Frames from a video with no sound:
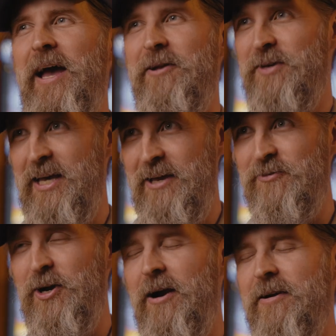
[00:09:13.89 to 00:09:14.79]
advocate
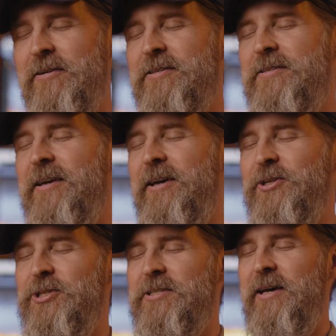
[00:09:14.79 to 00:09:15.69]
for artists
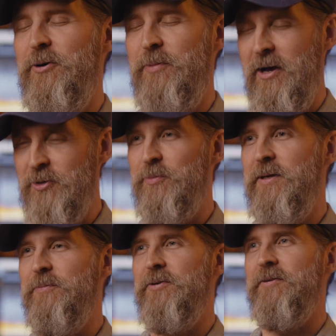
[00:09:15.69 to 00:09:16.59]
and just help other
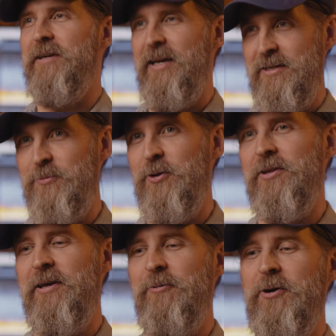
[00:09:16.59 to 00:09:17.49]
people get to
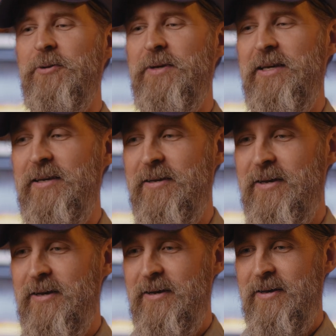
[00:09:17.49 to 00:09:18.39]
where they want to be,
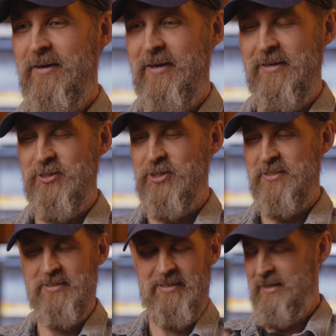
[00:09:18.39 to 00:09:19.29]
and
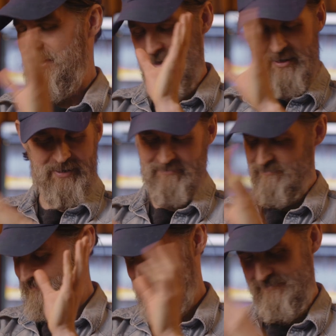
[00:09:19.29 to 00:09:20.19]
just like not
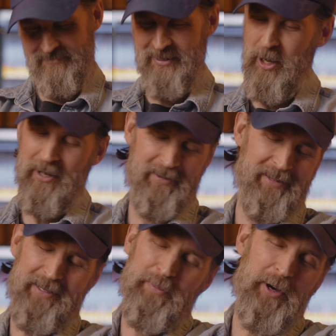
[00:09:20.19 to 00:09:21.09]

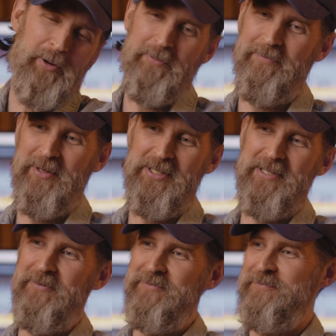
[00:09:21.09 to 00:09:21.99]
think about
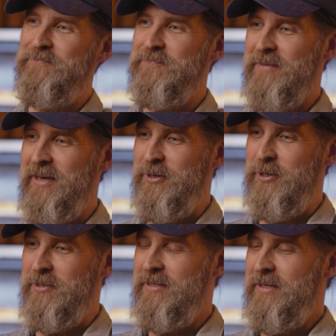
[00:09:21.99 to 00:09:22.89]
myself at
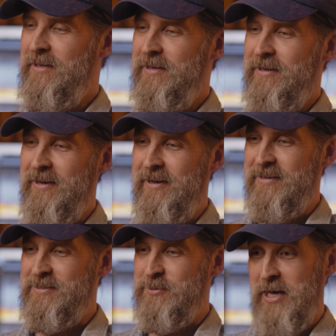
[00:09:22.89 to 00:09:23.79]
all.
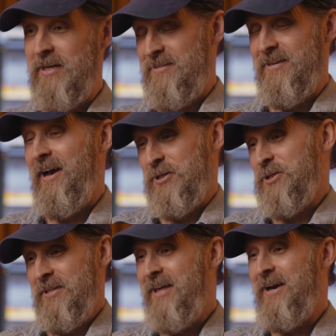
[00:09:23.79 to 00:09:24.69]
So that's
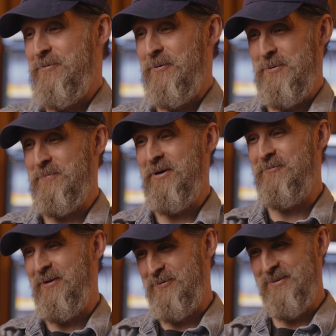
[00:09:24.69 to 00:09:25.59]
actually like one of my
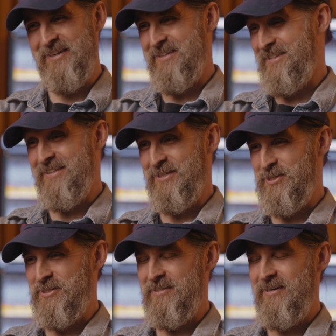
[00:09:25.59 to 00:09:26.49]
favorite things, is it's
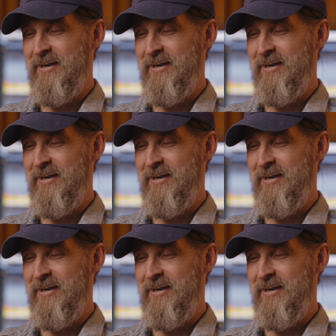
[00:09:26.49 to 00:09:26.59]
just